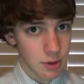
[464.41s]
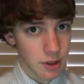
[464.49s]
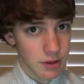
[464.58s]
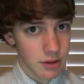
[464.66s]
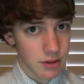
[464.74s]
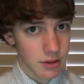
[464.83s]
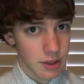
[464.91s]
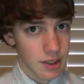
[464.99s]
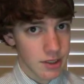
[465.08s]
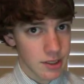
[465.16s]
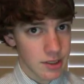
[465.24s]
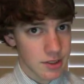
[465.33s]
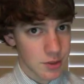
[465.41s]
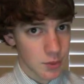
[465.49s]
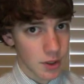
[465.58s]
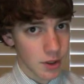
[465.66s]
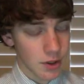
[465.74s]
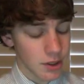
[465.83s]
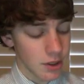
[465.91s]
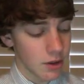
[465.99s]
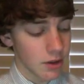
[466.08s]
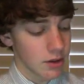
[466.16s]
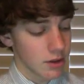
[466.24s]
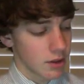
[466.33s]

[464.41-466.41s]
right? It's where, you know,